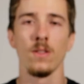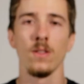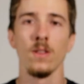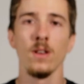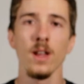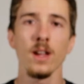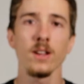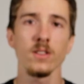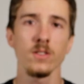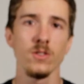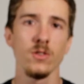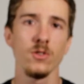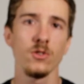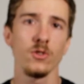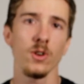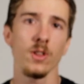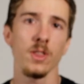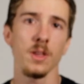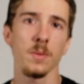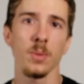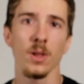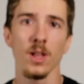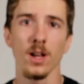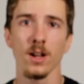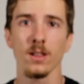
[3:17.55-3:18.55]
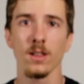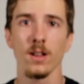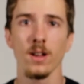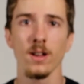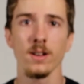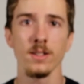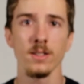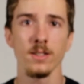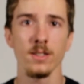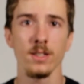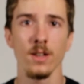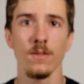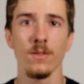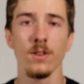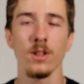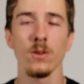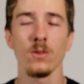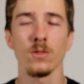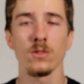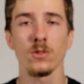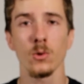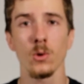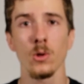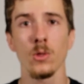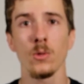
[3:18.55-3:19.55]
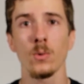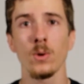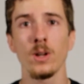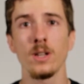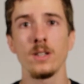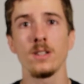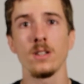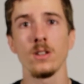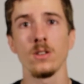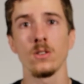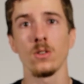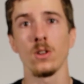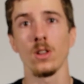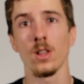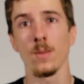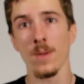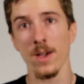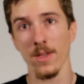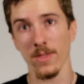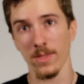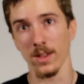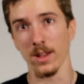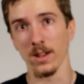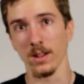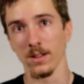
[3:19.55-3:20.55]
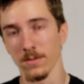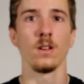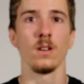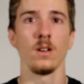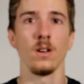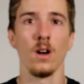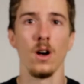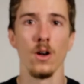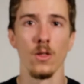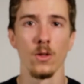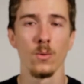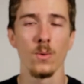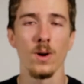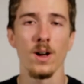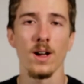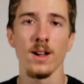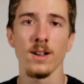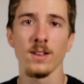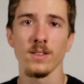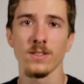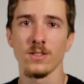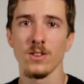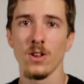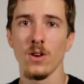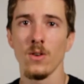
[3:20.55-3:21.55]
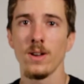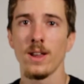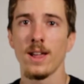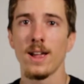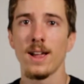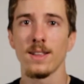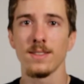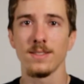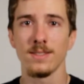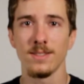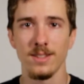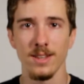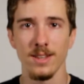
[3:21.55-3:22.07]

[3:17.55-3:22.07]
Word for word: The next nutrient that Black Lion is giving you is 3,3-diindolylmethane, otherwise known as